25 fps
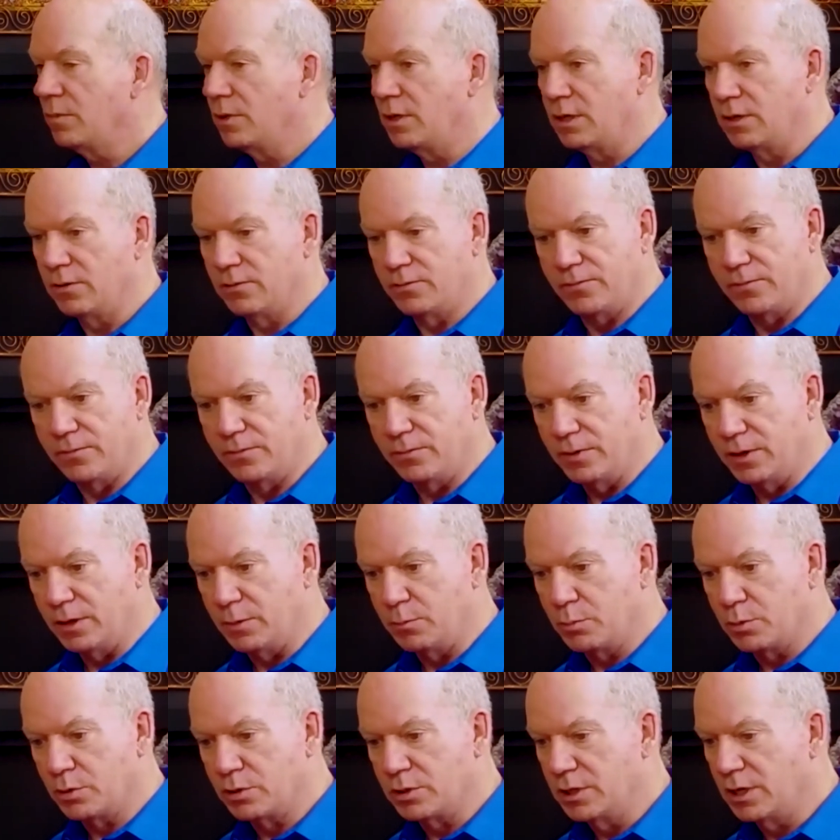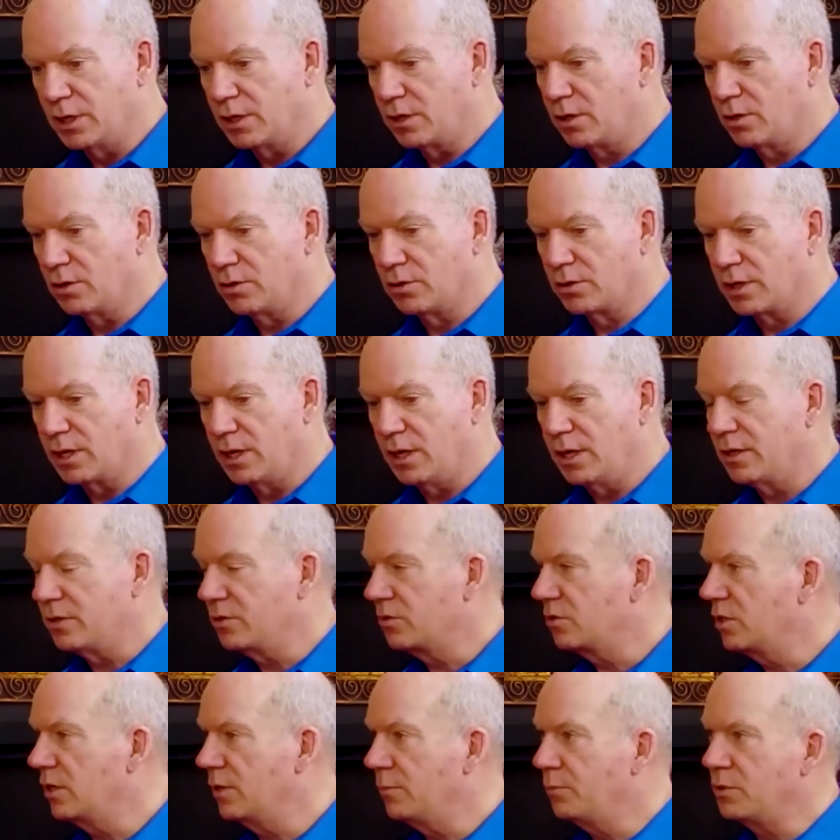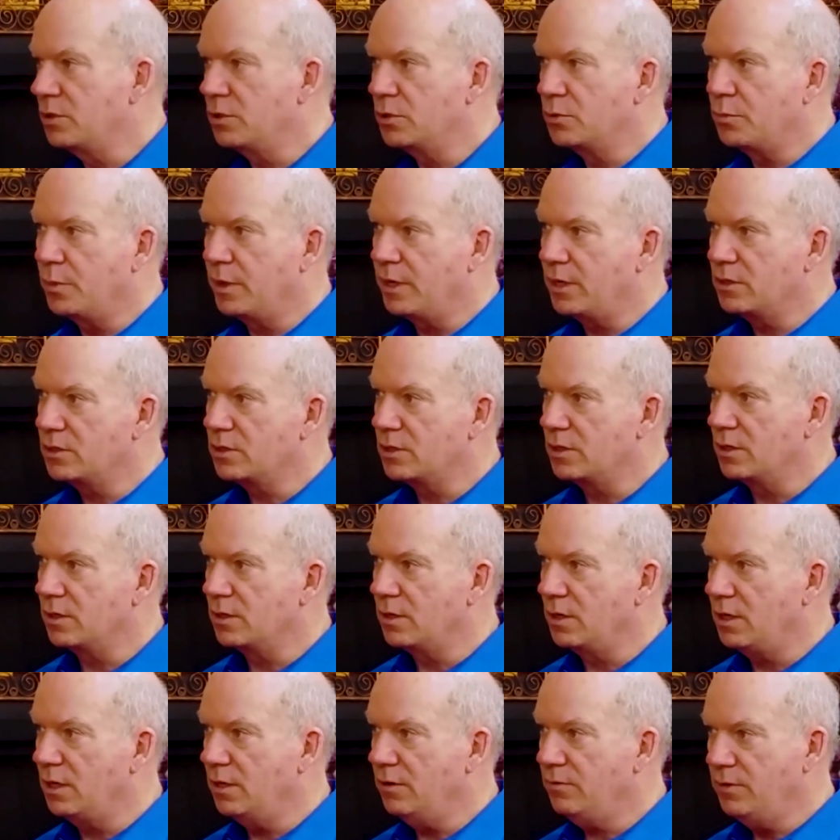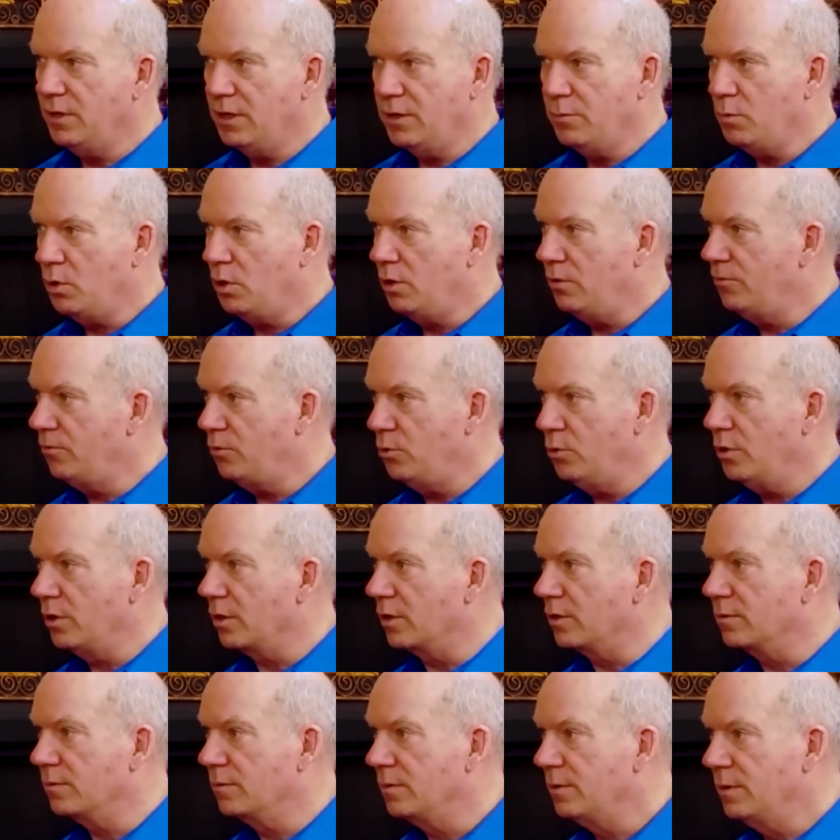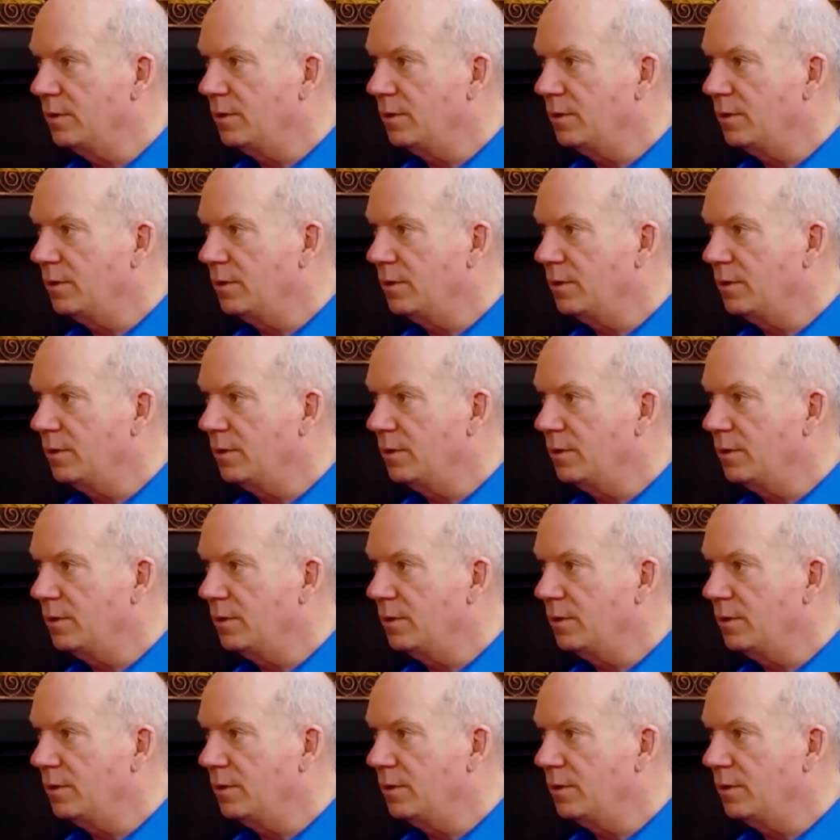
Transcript: if a particular concept is based in love, I'm all for it.